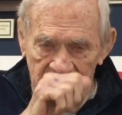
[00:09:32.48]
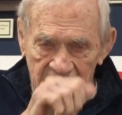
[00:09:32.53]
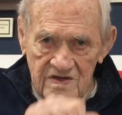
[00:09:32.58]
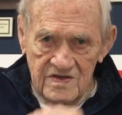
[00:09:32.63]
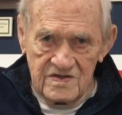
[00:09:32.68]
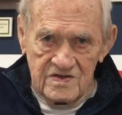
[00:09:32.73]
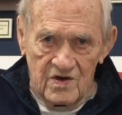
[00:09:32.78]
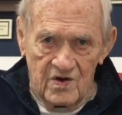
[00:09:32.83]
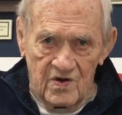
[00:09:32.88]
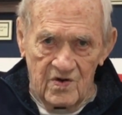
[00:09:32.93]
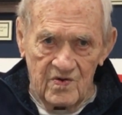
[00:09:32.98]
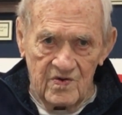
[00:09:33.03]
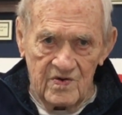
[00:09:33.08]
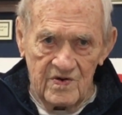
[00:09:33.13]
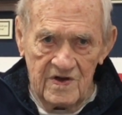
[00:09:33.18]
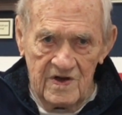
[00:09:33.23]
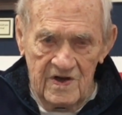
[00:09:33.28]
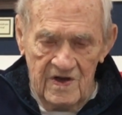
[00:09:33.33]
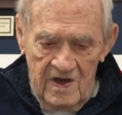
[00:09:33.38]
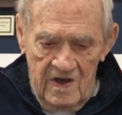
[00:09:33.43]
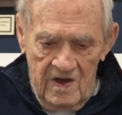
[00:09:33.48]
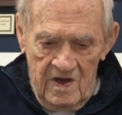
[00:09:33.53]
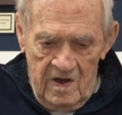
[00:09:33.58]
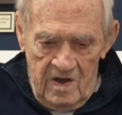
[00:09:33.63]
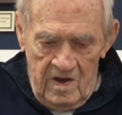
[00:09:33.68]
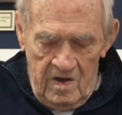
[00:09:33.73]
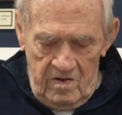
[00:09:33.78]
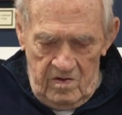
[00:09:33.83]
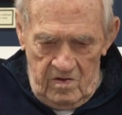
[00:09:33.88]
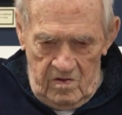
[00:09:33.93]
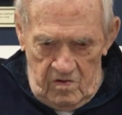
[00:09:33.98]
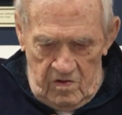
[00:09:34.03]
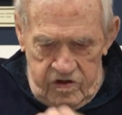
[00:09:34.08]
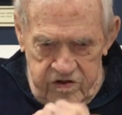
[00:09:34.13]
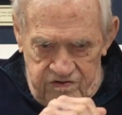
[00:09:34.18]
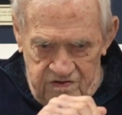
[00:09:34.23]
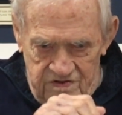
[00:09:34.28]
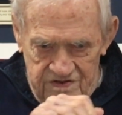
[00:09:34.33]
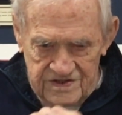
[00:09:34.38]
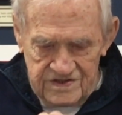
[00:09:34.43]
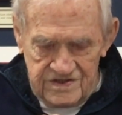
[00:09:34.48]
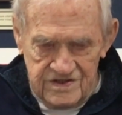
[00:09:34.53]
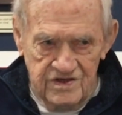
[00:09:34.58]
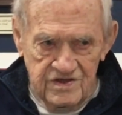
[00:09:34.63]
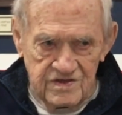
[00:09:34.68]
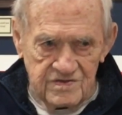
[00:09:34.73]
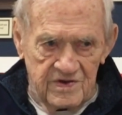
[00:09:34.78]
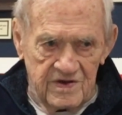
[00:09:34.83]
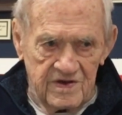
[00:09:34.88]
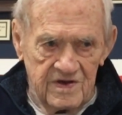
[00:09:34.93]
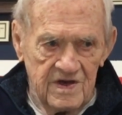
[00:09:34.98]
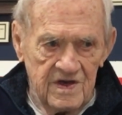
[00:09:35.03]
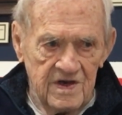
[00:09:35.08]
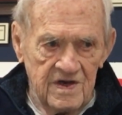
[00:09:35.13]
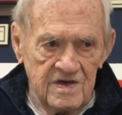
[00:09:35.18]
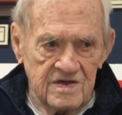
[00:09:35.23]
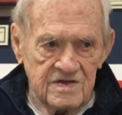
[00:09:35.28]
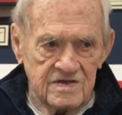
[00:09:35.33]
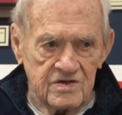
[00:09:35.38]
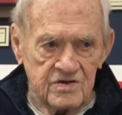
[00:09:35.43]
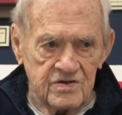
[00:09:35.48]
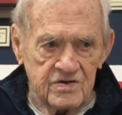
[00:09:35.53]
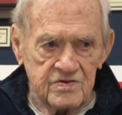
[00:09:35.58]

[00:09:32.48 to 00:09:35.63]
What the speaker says: So, excuse me. So